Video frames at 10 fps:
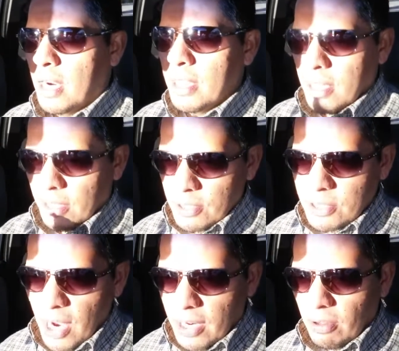And then on the
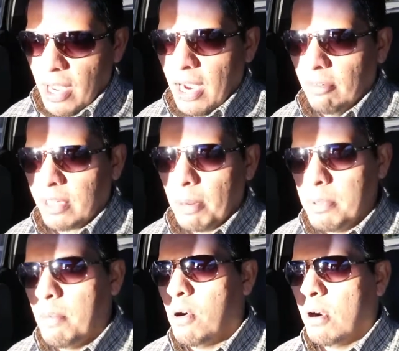side, it'll have a
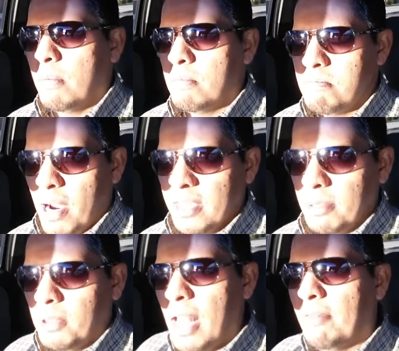couple of more
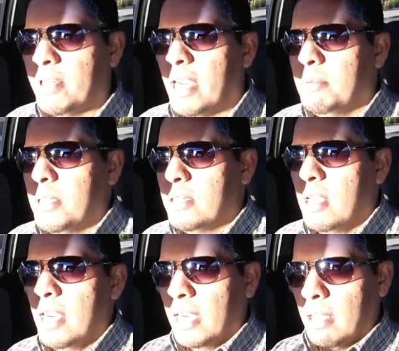possible
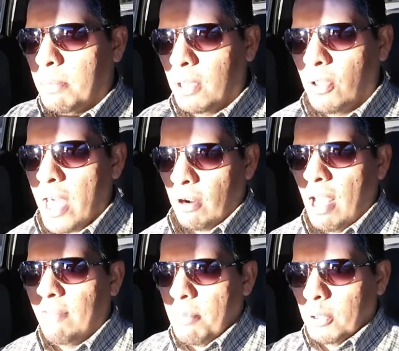advertisements, and then below that,
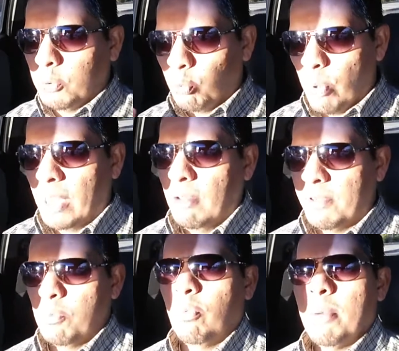it'll have the most
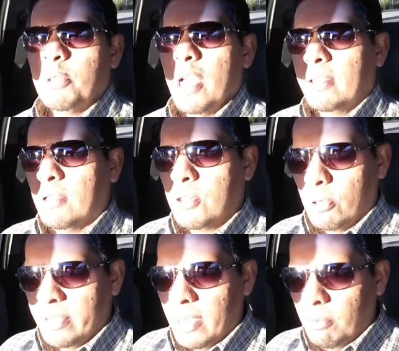relevant website
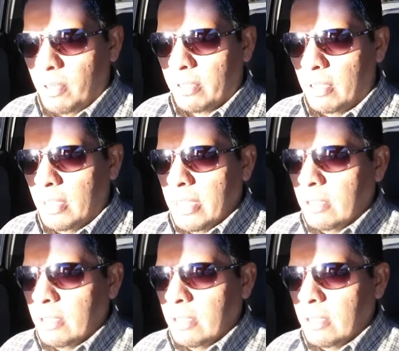associated with it.